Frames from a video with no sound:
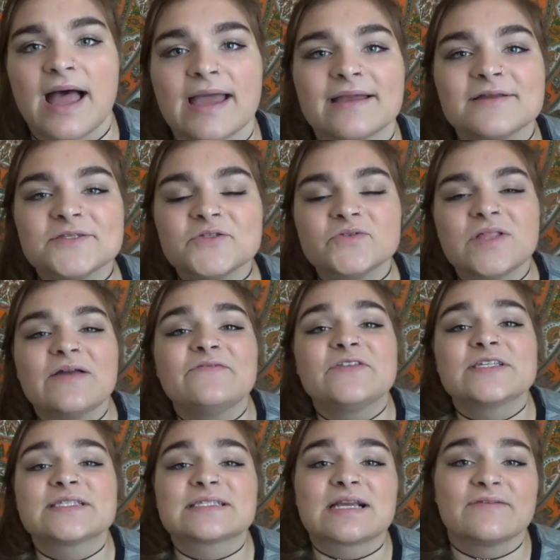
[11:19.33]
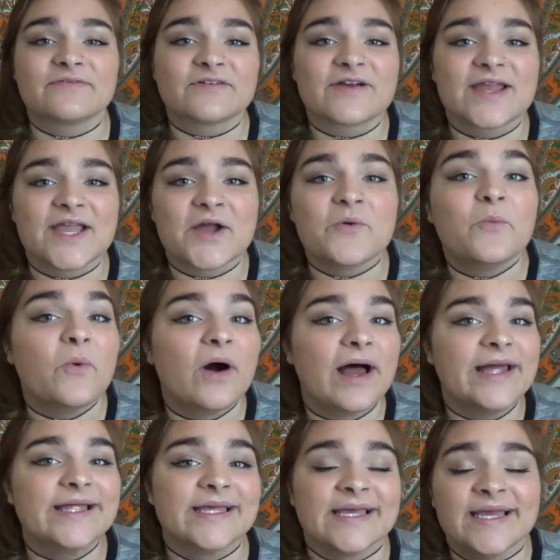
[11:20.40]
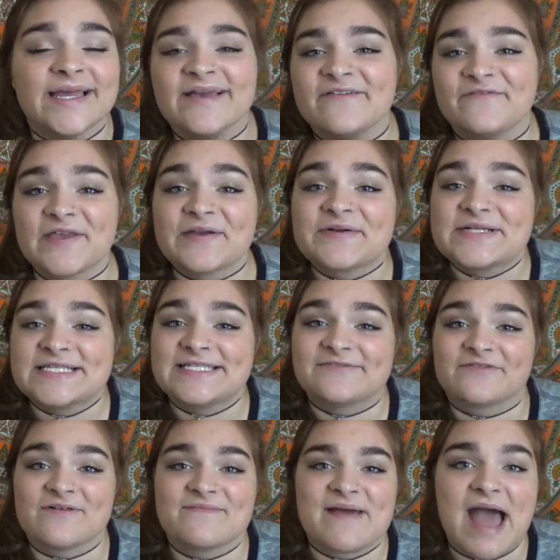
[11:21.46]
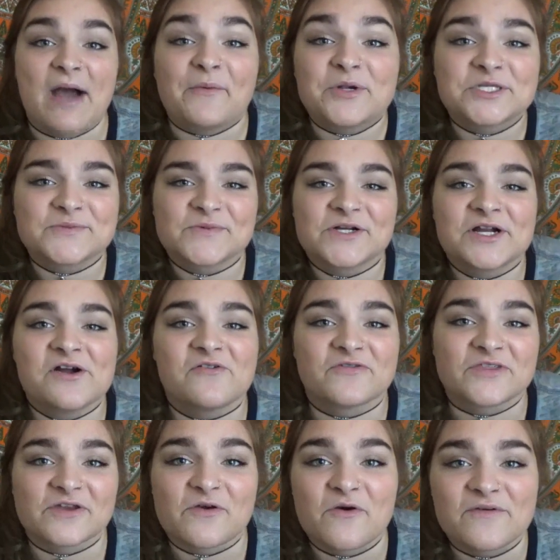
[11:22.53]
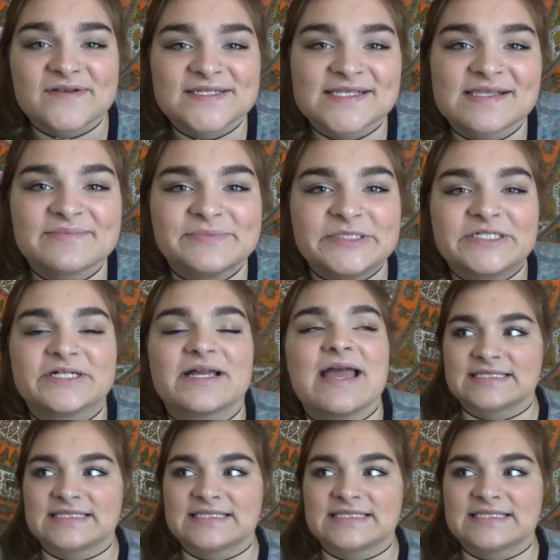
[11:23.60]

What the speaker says: I also love discovering what Feyre's different powers were over the course of the book.